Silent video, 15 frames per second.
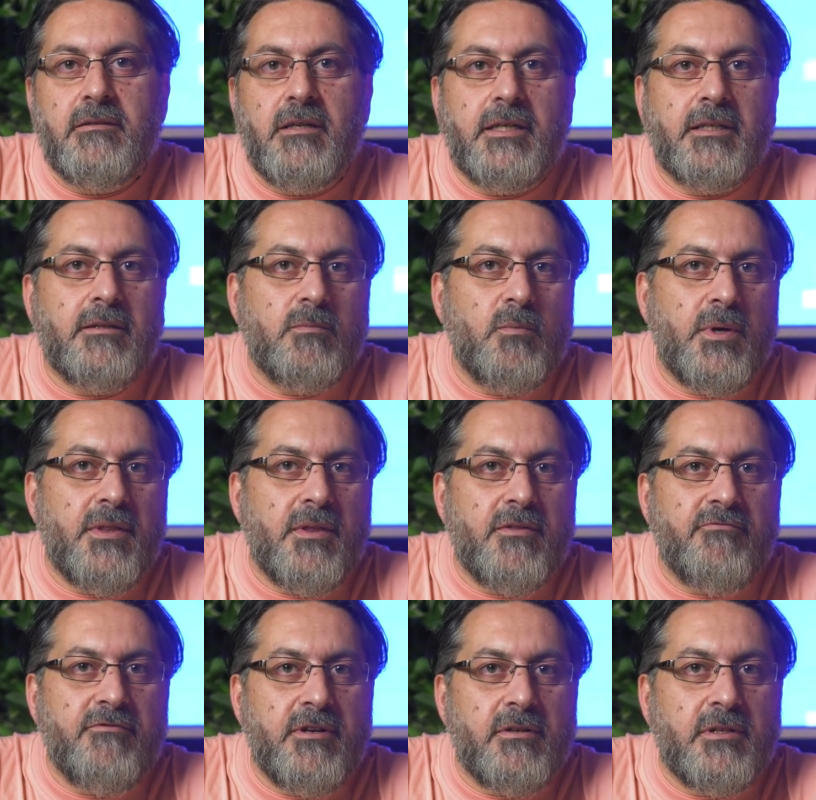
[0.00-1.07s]
like whether the
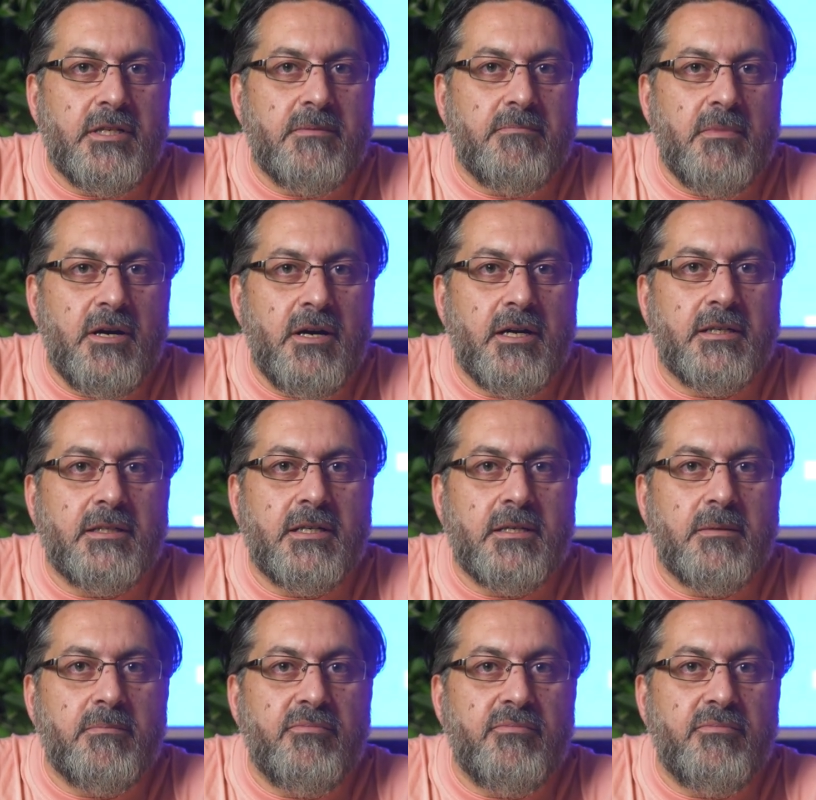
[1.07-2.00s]
reel is marked as a